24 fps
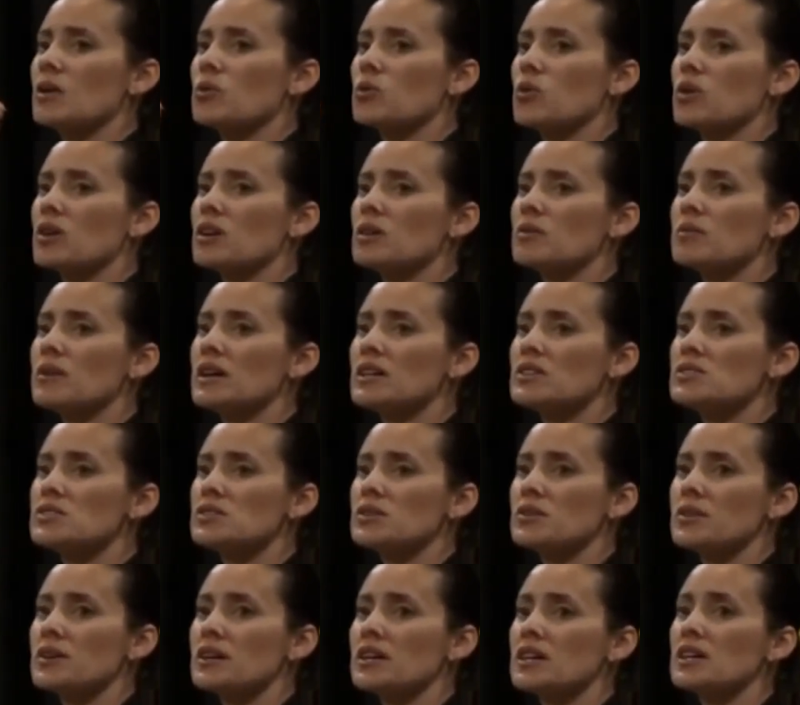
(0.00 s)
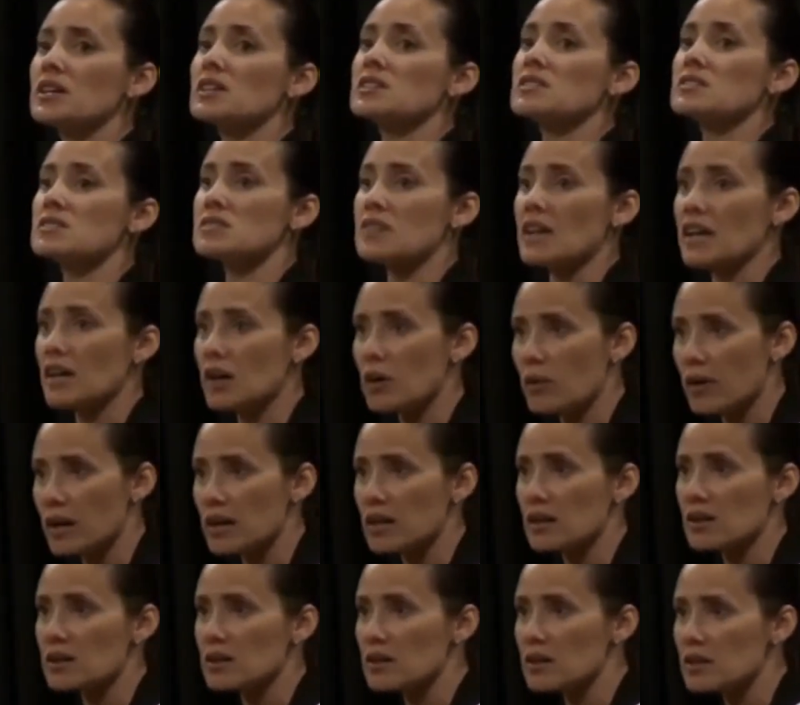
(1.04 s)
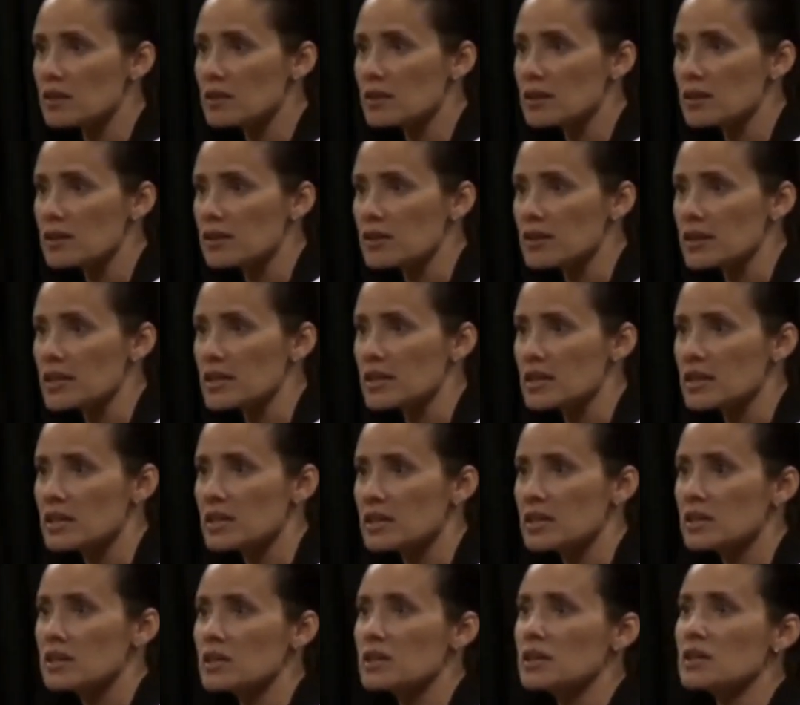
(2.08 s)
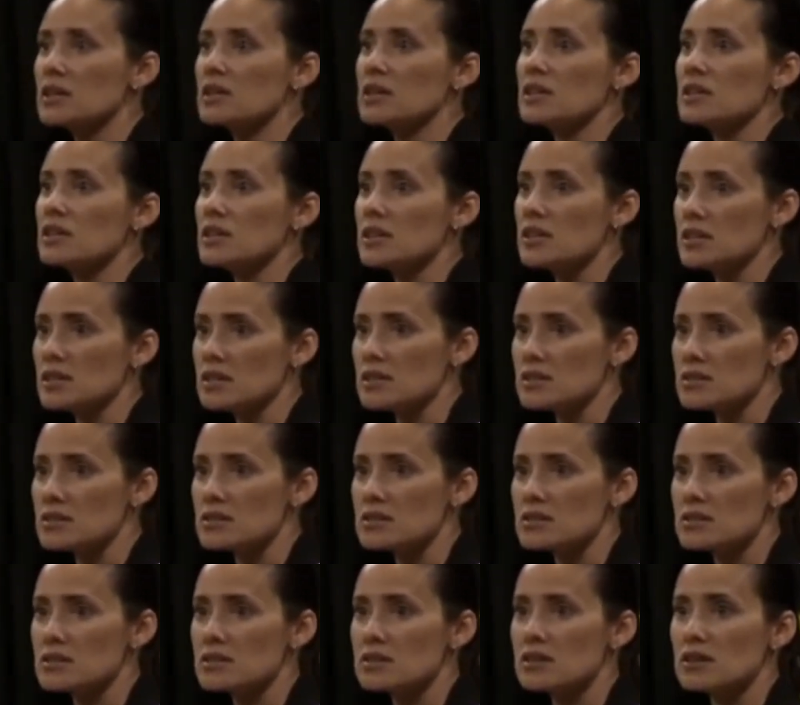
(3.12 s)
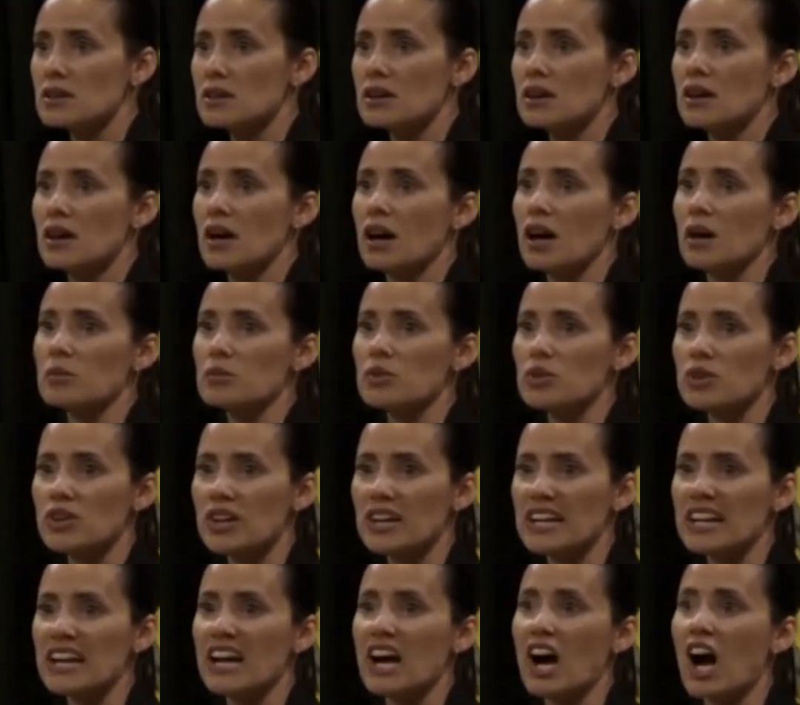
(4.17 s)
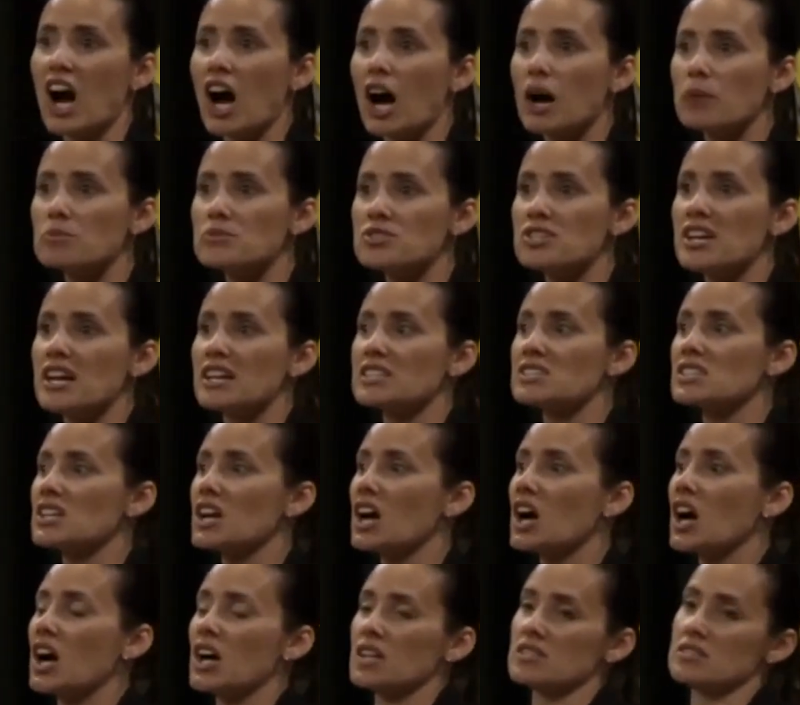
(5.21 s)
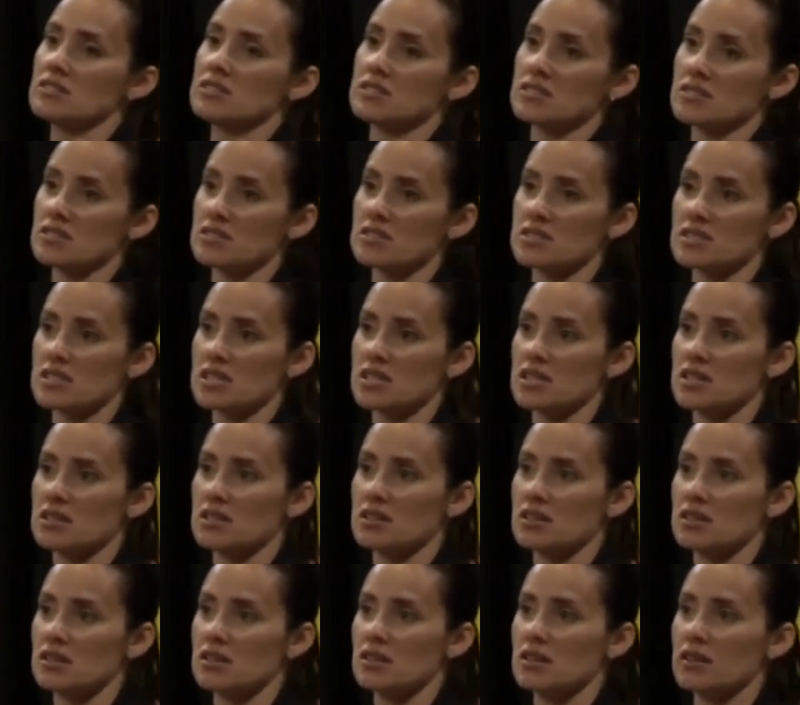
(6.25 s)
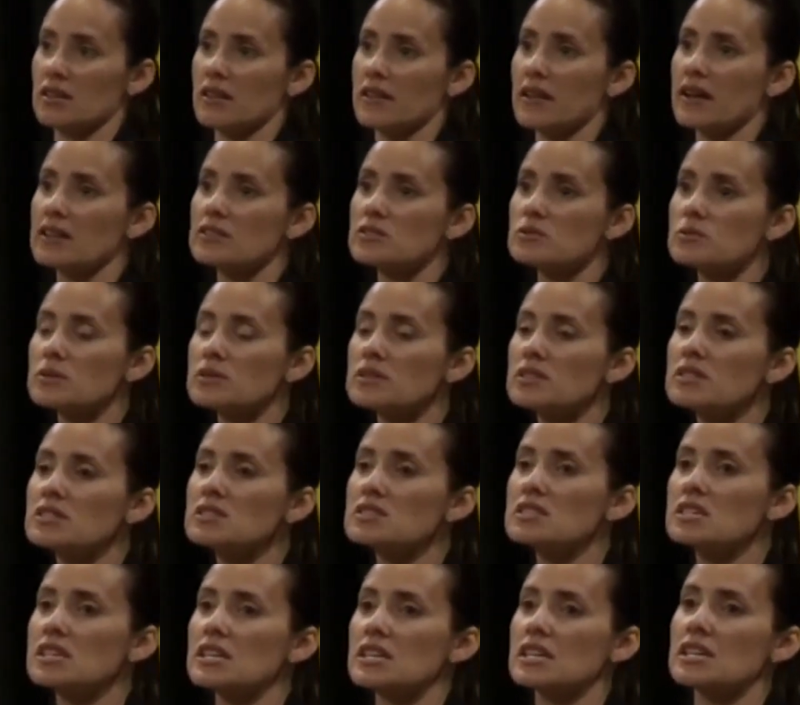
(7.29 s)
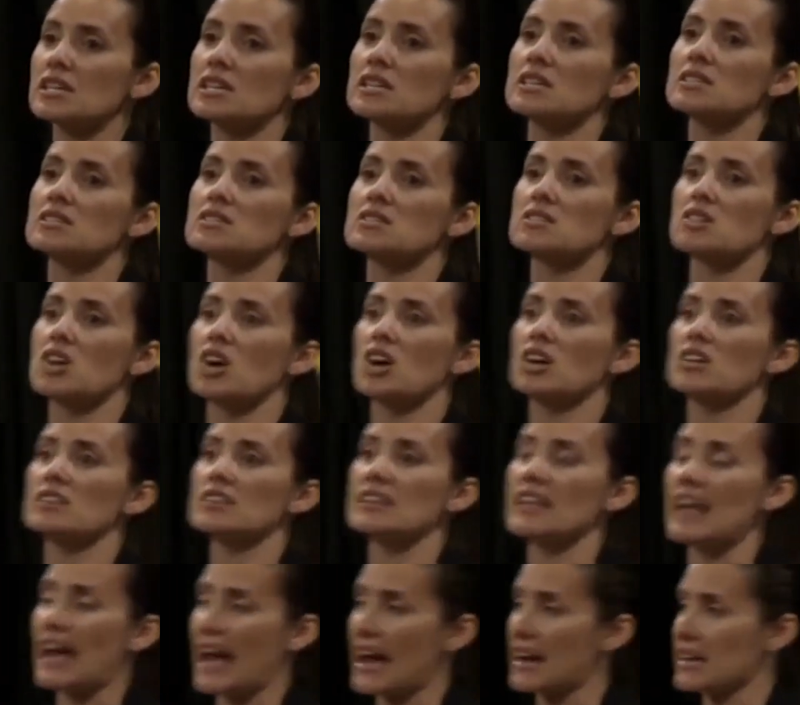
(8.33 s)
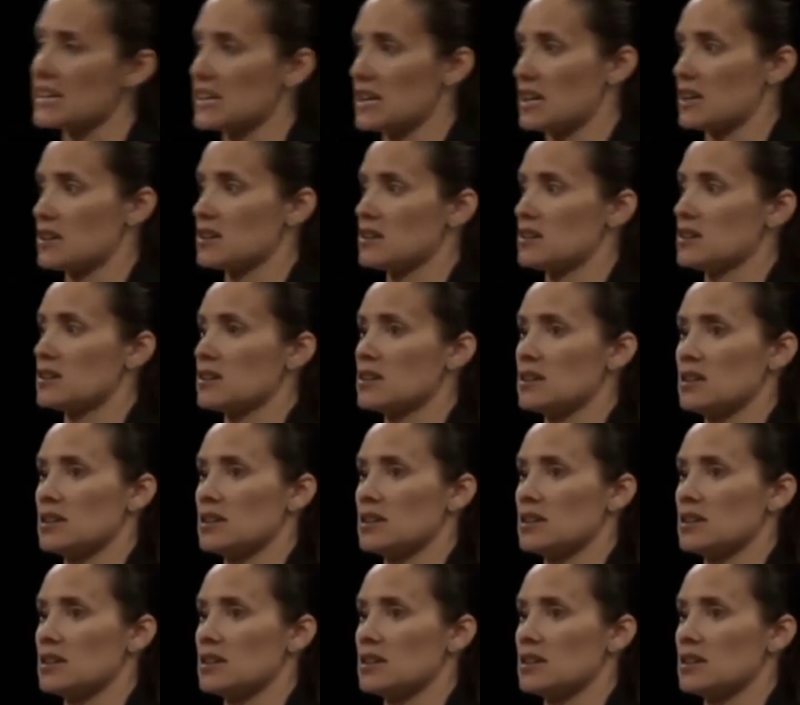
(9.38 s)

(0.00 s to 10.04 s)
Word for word: And what am I doing in psychoanalytic theory is I'm creating object constancy. That's what these kids are lacking.